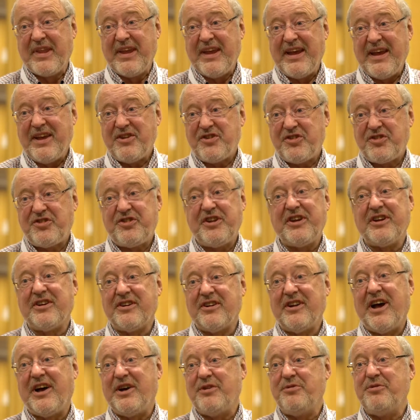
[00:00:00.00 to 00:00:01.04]
it's
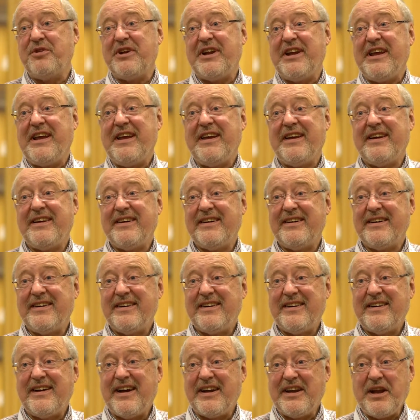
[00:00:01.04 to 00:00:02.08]
still only
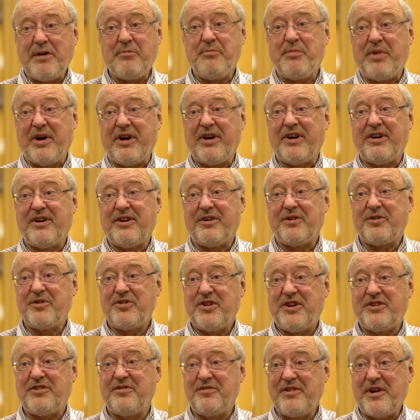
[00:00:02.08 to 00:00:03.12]
a number or a
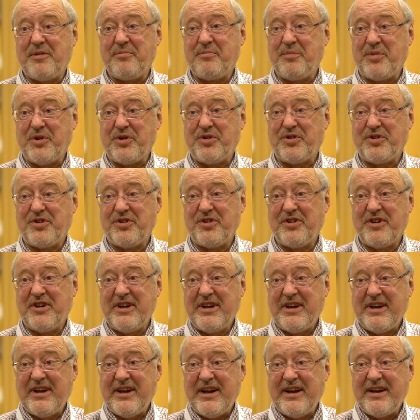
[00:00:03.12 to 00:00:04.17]
set of numbers,
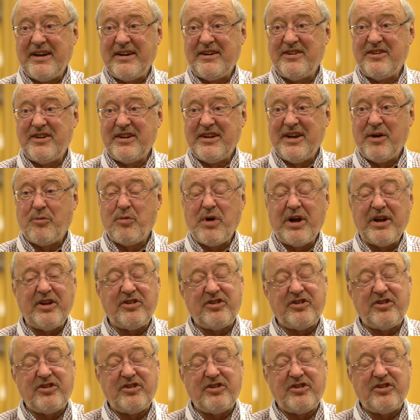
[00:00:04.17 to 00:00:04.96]
and while it